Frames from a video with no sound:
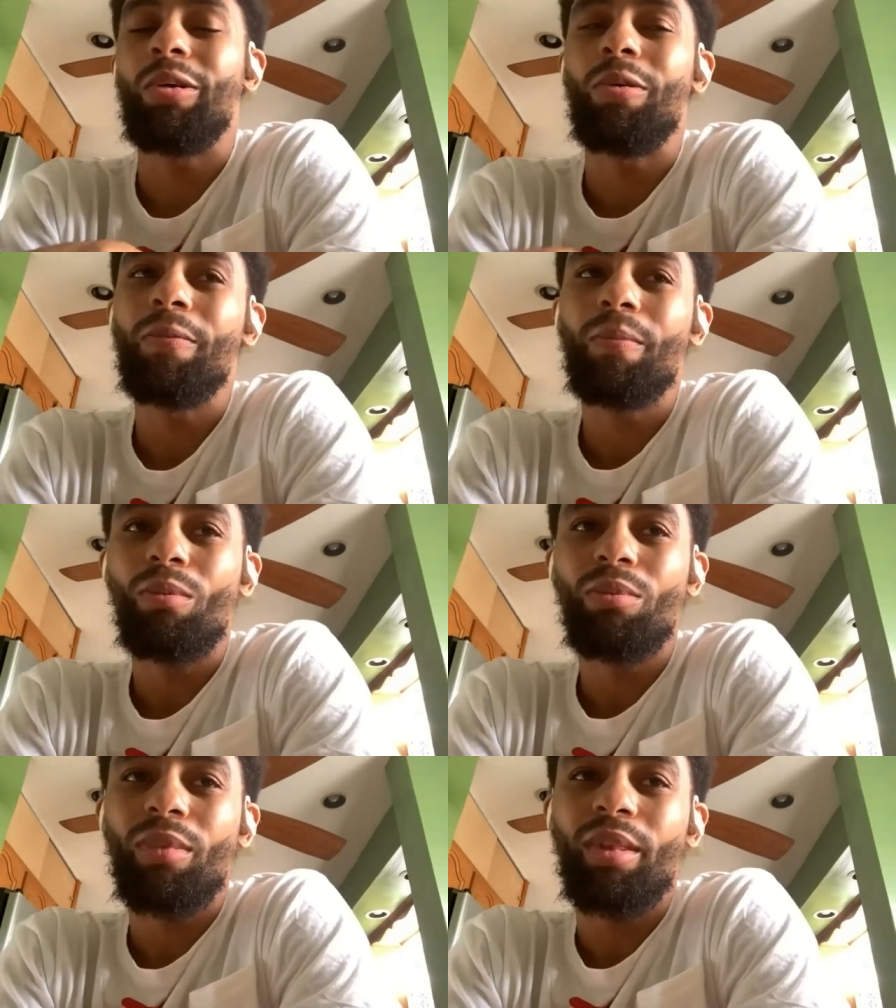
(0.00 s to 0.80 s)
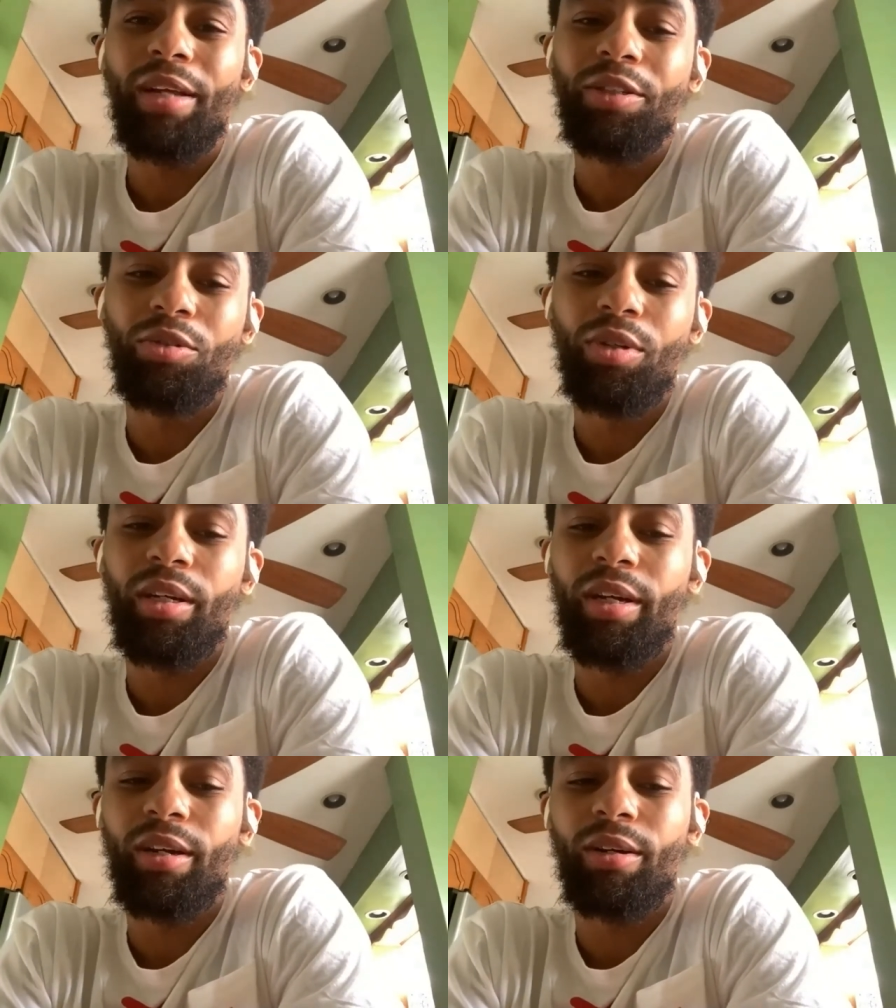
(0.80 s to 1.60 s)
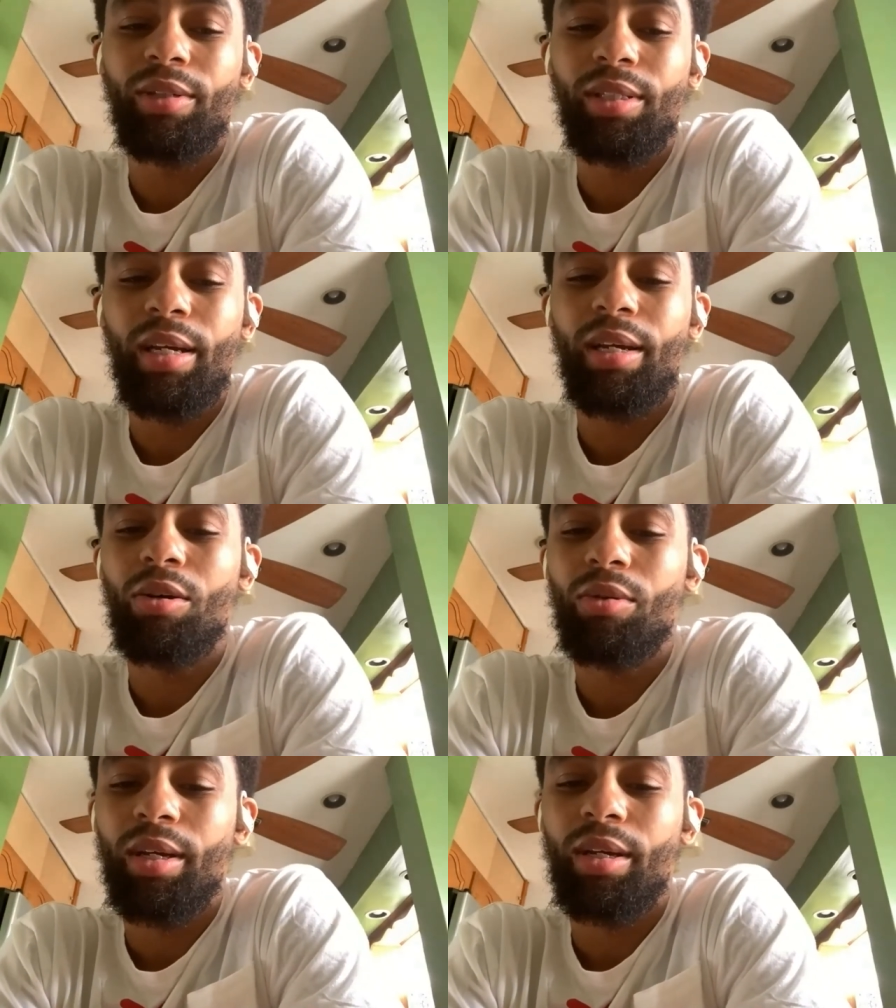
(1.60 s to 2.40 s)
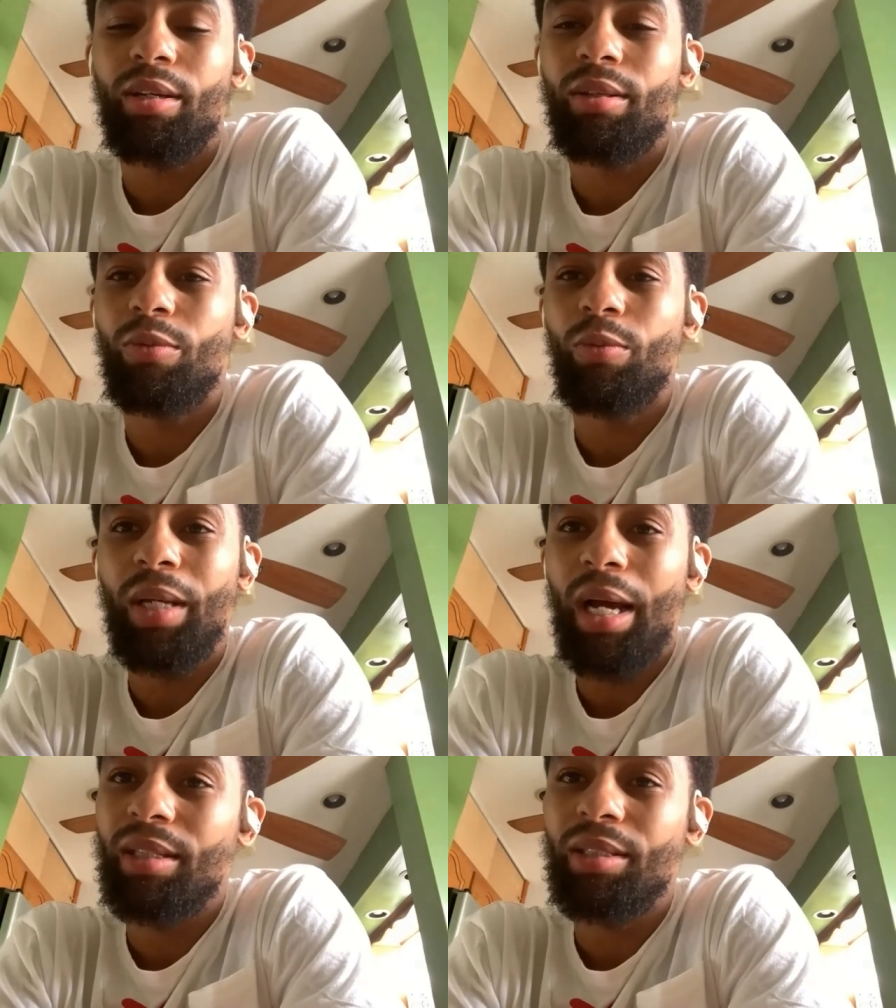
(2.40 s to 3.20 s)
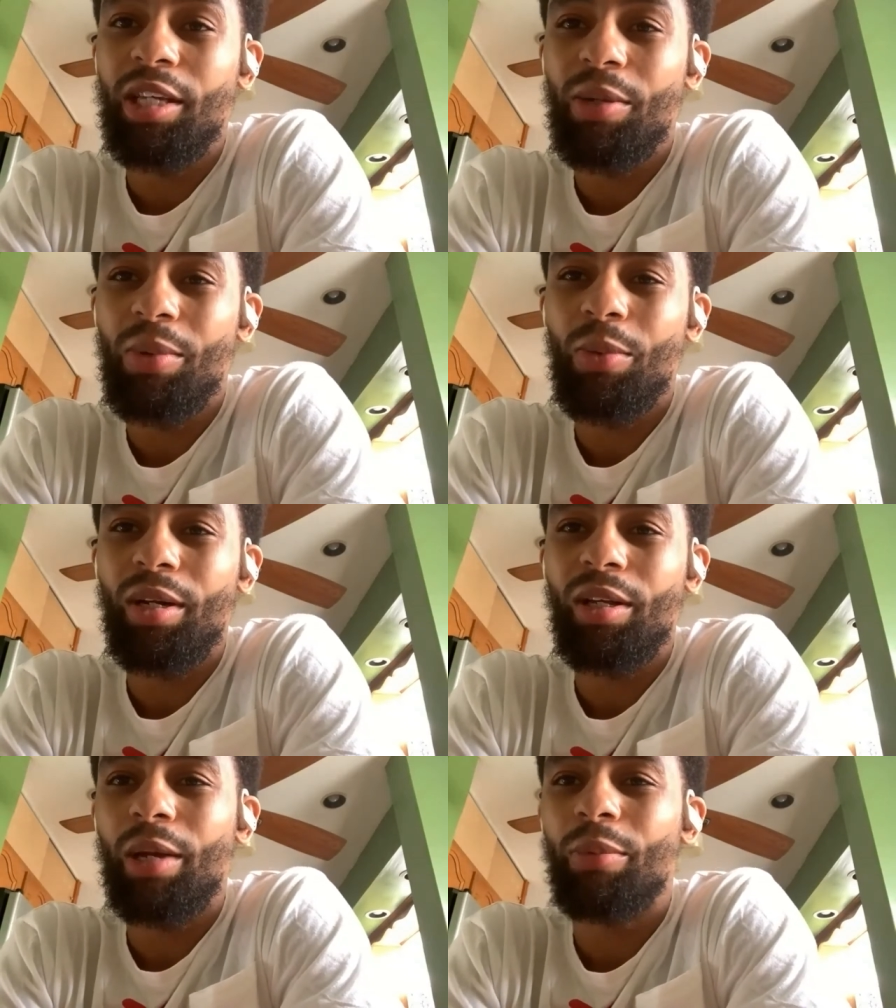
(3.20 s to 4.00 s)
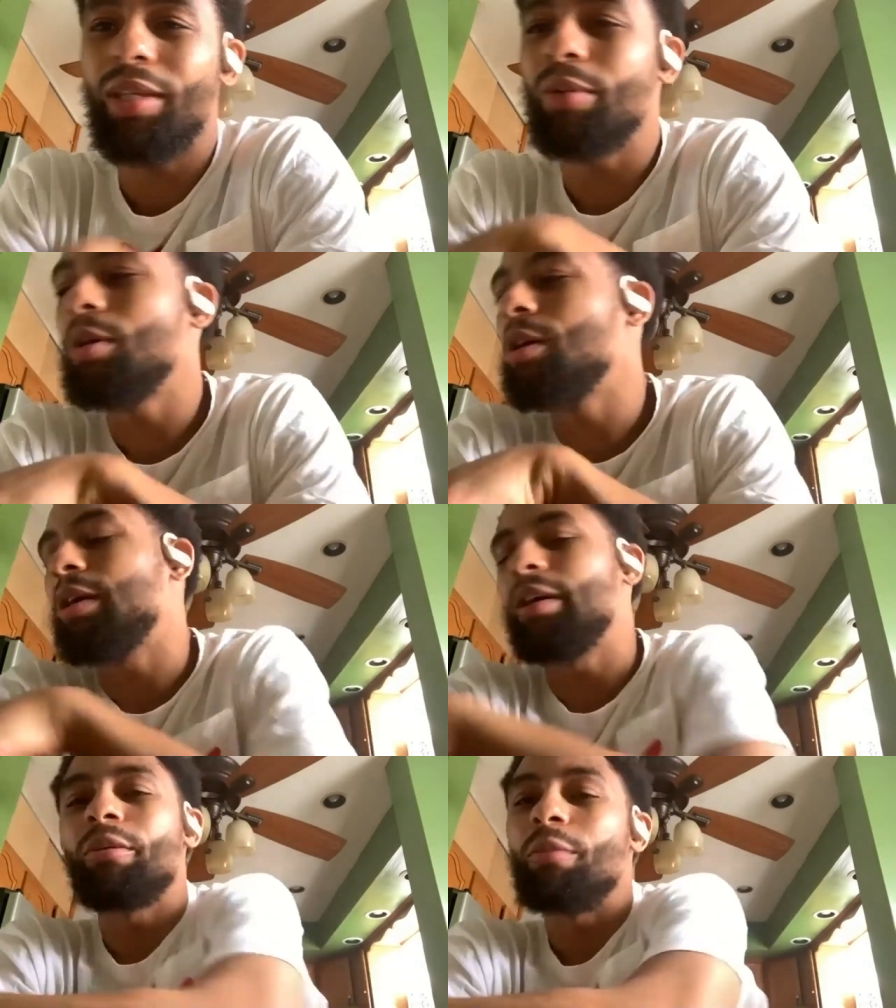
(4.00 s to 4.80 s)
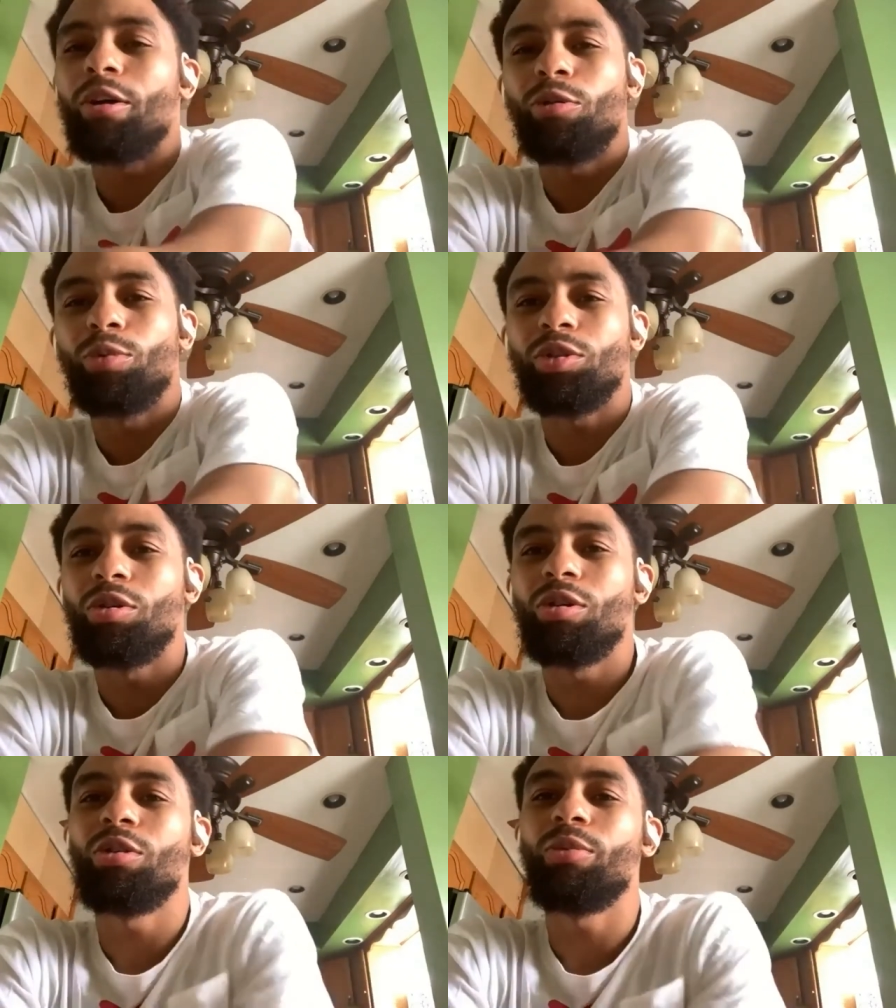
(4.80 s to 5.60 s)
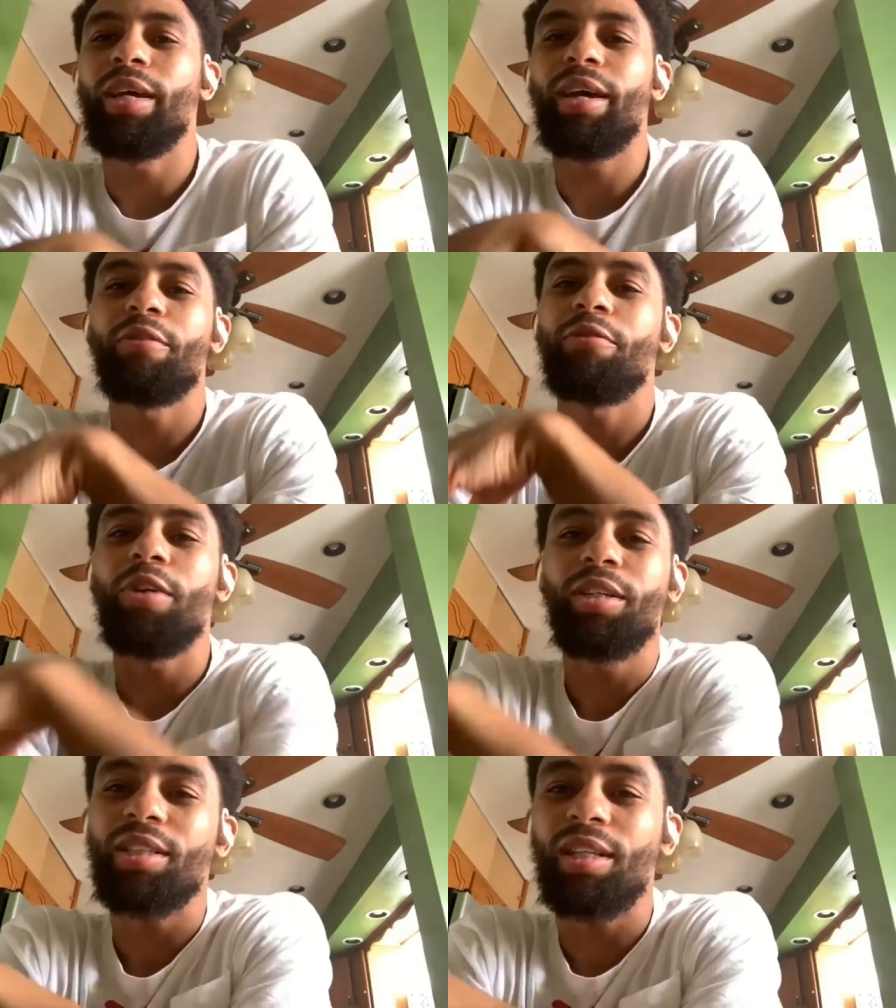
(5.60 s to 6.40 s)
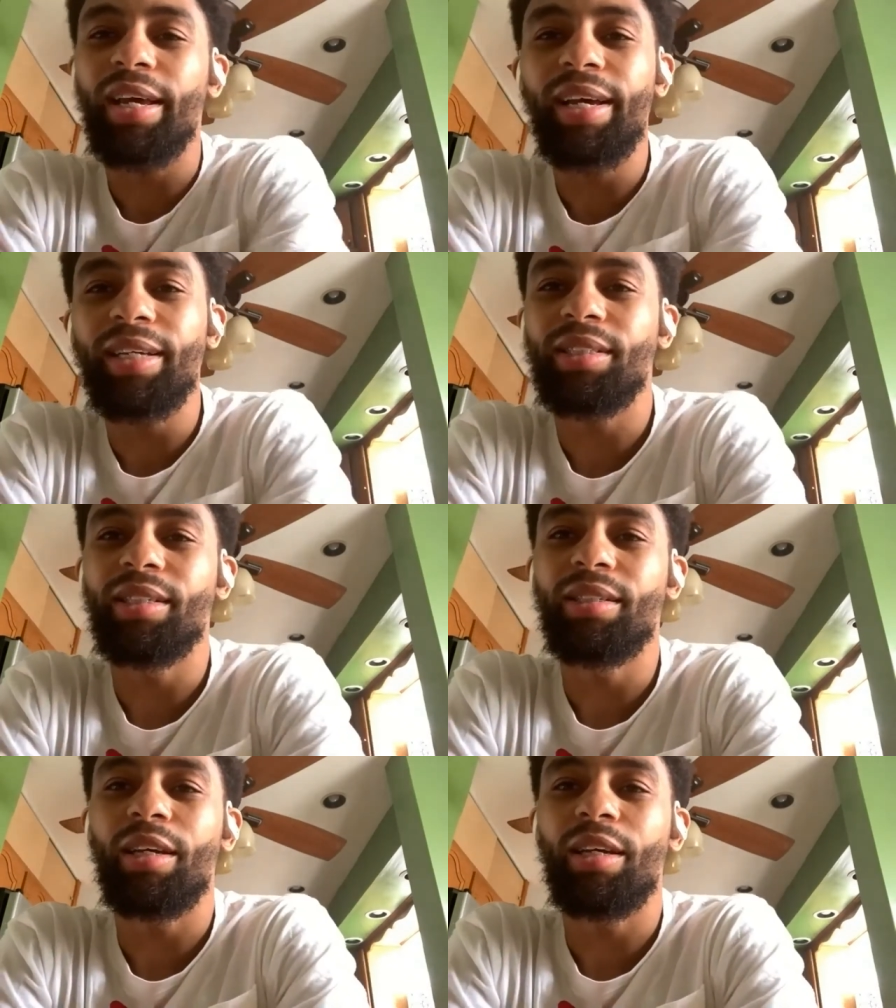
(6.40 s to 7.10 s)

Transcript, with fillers: So that junior year is like, okay, we got the team we wanted. Like Eric Murray was gone. We had a fresh class in.